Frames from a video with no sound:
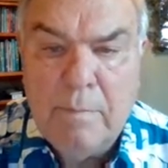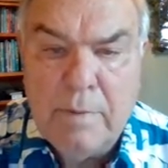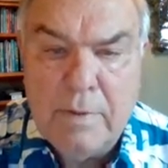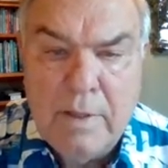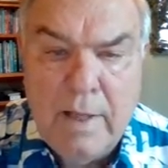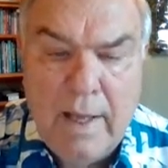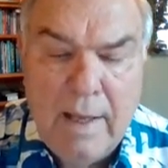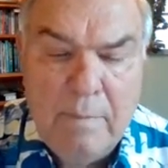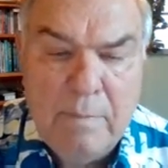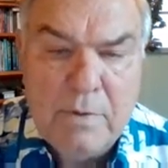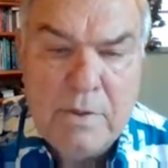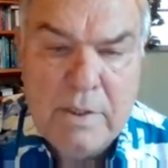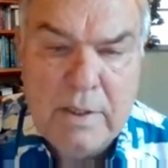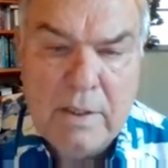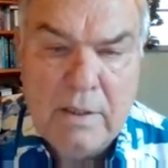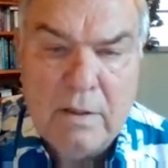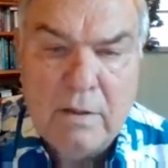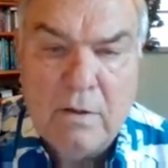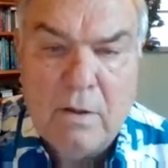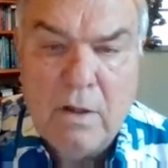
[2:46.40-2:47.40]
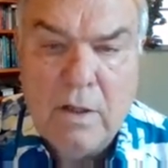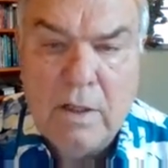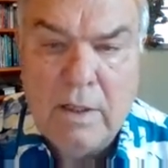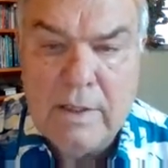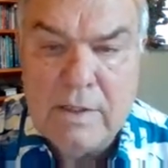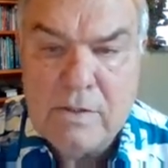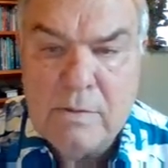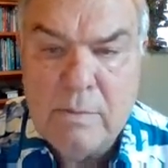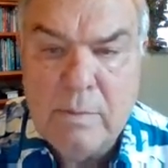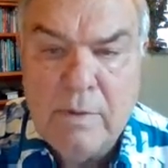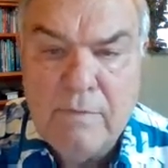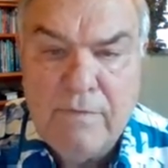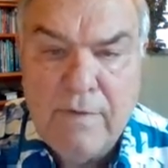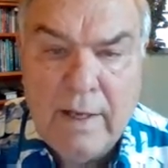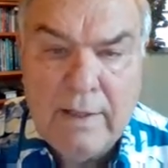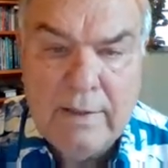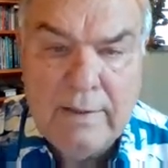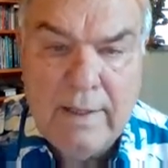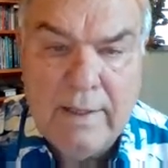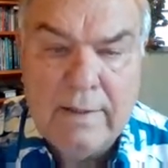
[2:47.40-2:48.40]
a particular organism. In
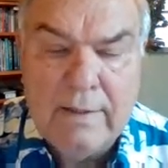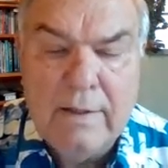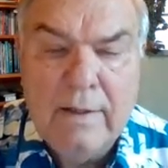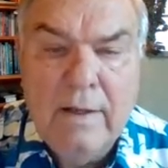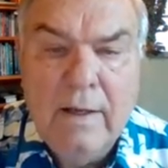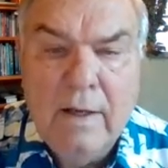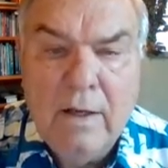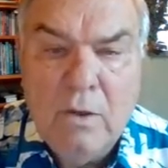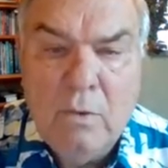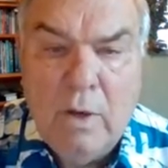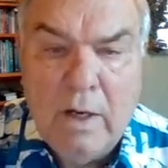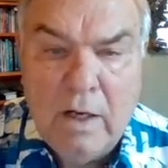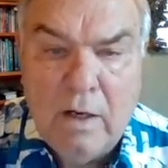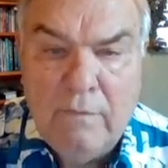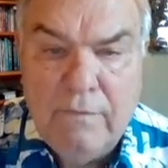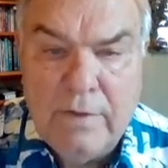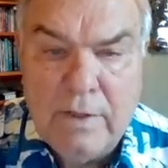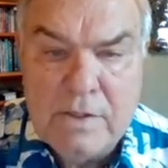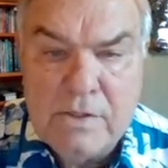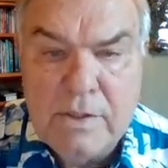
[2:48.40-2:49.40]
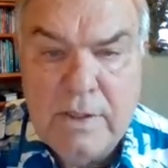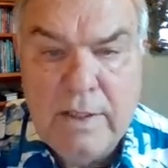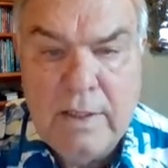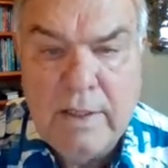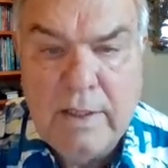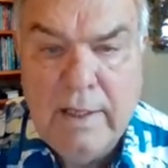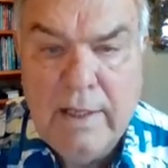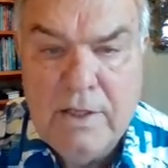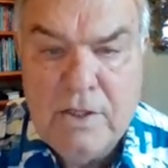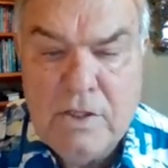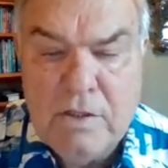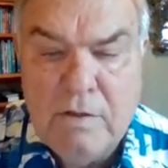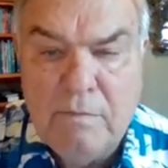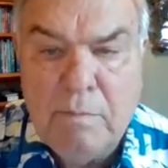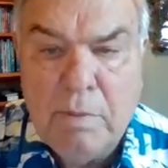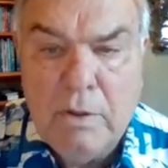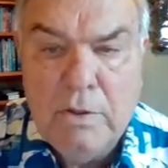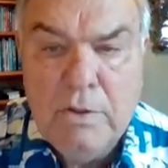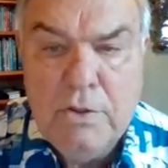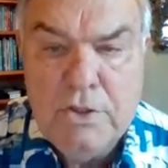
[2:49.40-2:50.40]
fact, that quite often is an indication
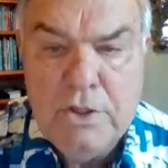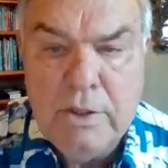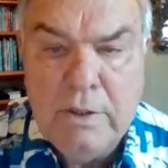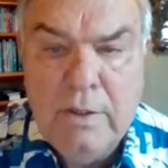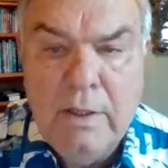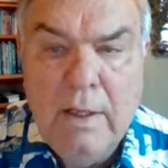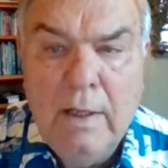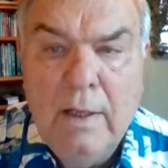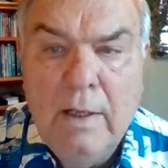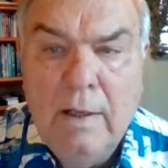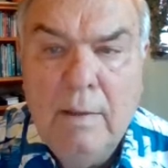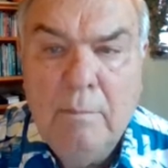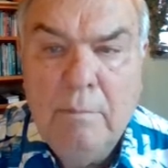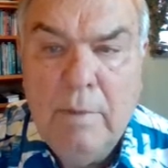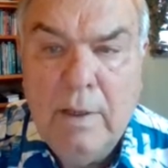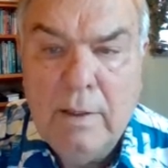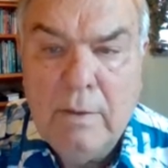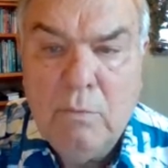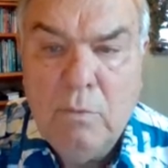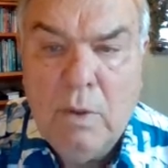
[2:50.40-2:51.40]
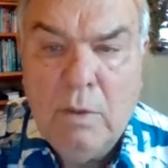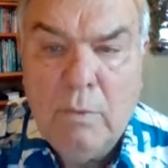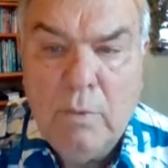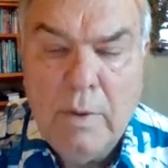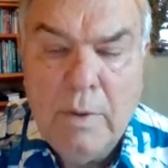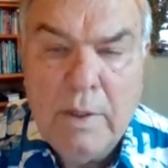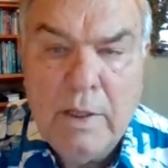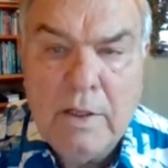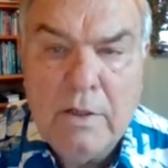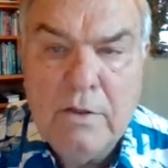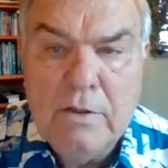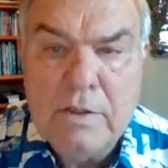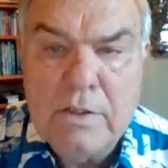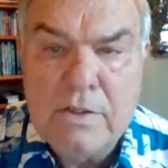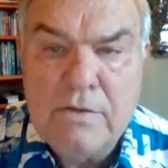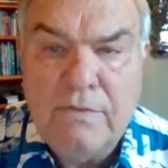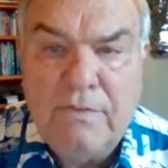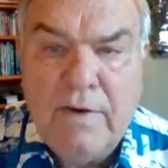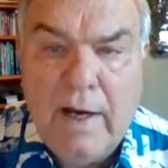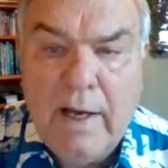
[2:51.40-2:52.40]
of pollution. But what we want to do
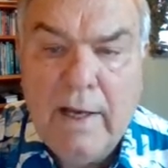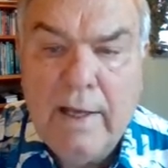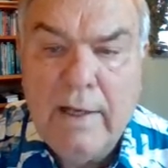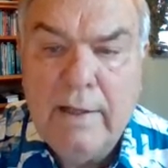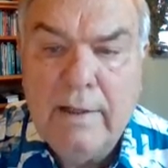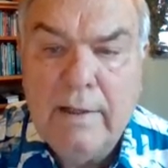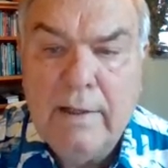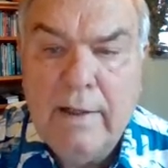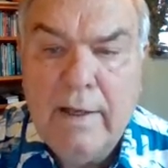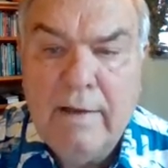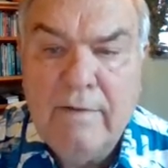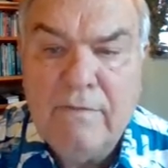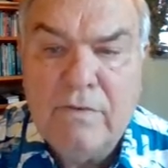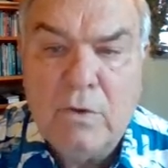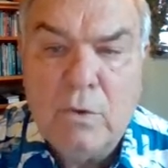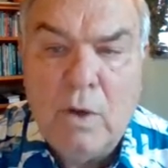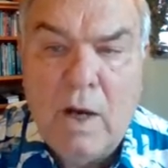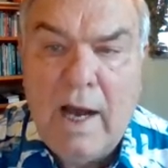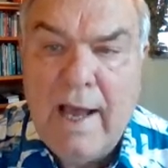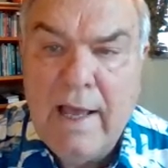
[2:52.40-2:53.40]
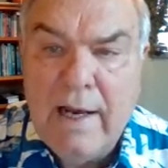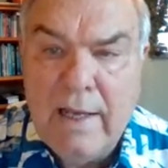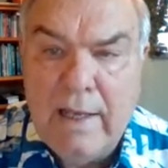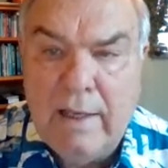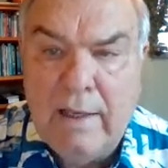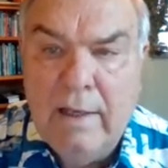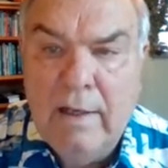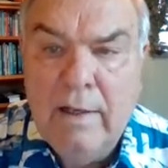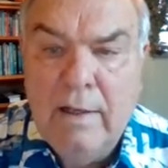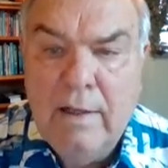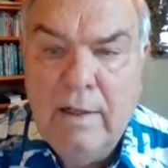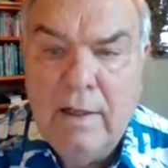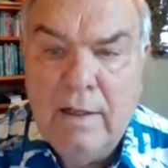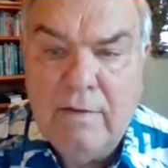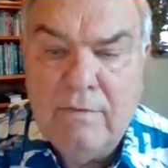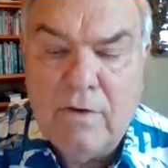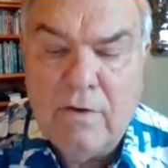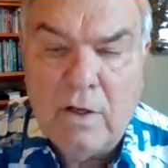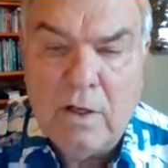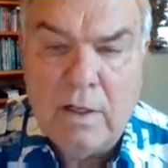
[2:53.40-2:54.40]
is find a variety
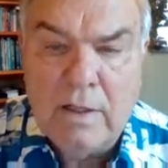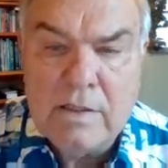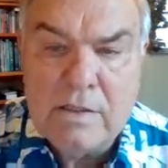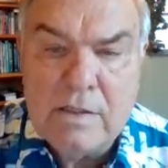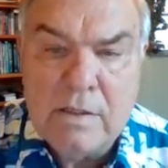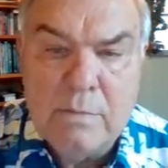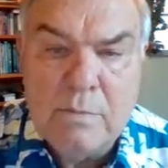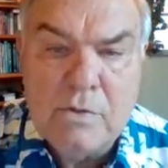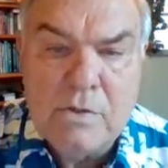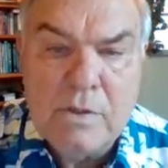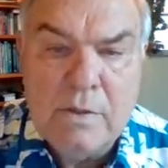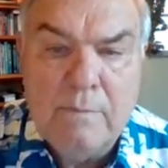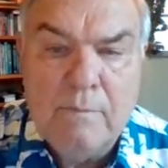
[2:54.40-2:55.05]
of organisms